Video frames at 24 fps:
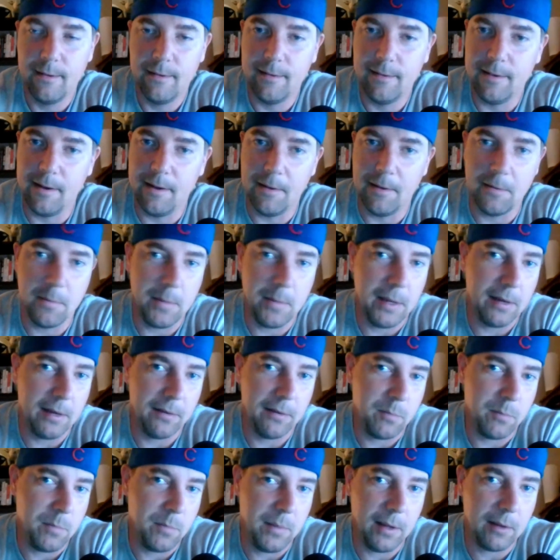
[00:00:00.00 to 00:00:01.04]
the
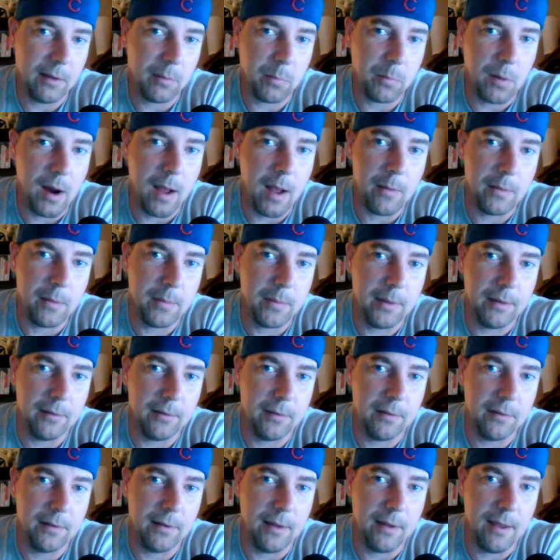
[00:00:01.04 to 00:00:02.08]
biggest problem
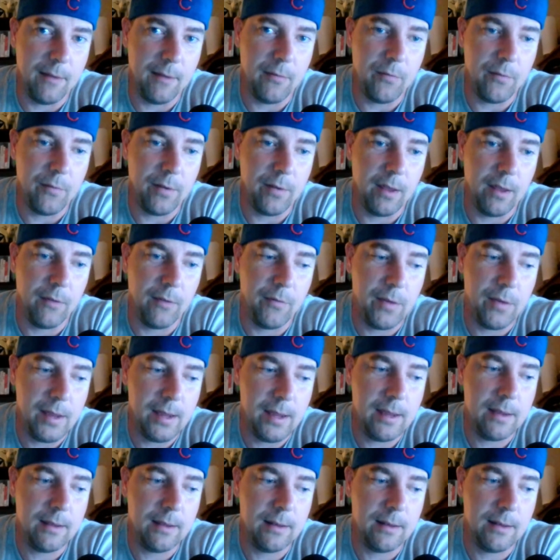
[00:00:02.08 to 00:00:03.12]
is if
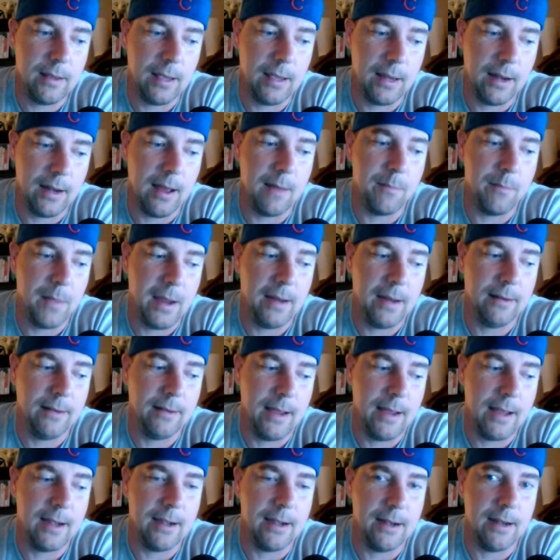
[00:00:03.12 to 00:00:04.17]
he cannot
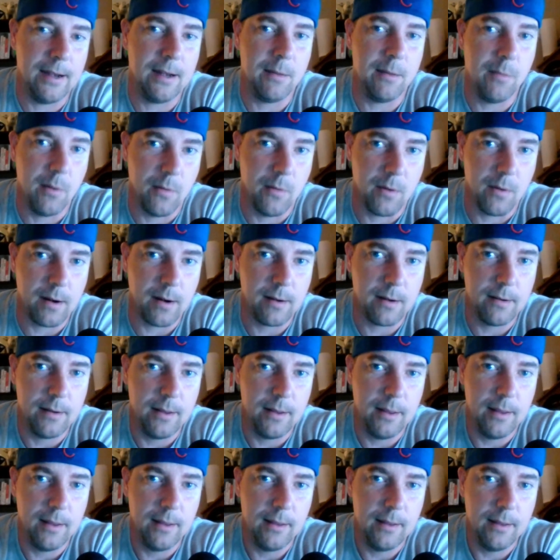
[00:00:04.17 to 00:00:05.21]
maintain it anymore.
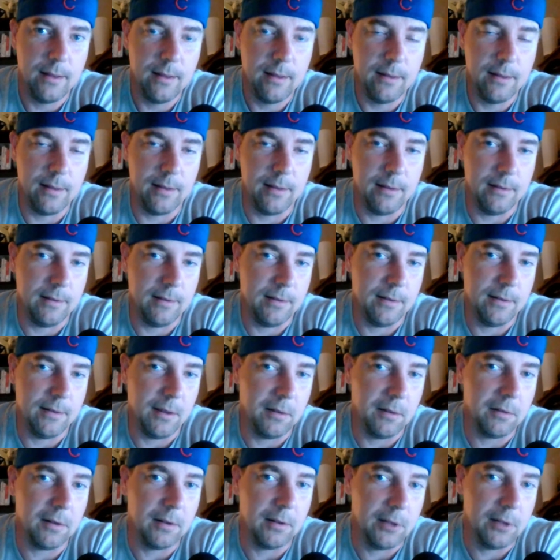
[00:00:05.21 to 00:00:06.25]
It
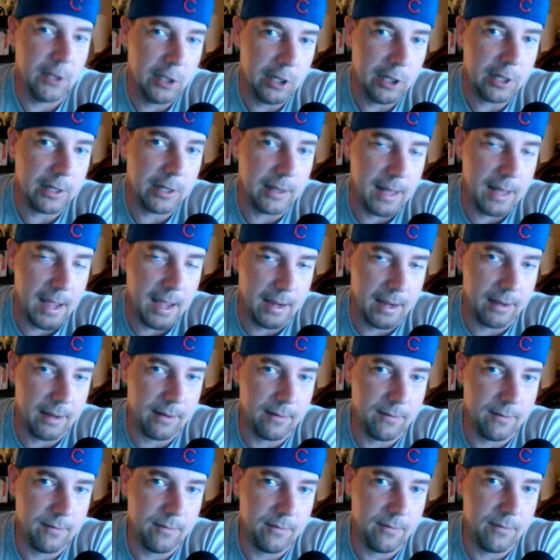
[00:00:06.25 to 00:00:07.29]
doesn't look
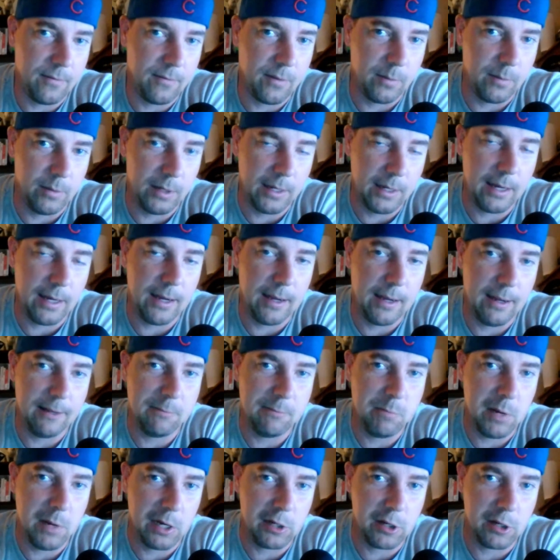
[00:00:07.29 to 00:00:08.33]
like, from looking at his
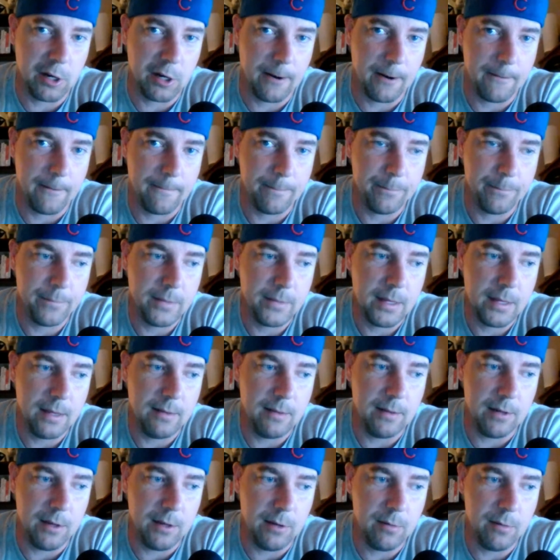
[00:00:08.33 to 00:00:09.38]
picture,
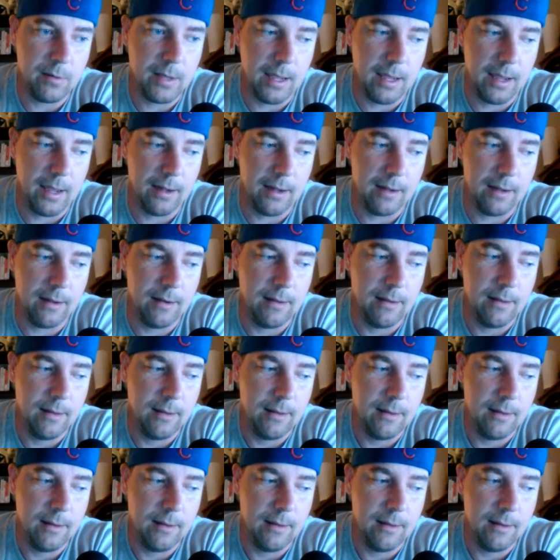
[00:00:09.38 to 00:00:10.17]
that you can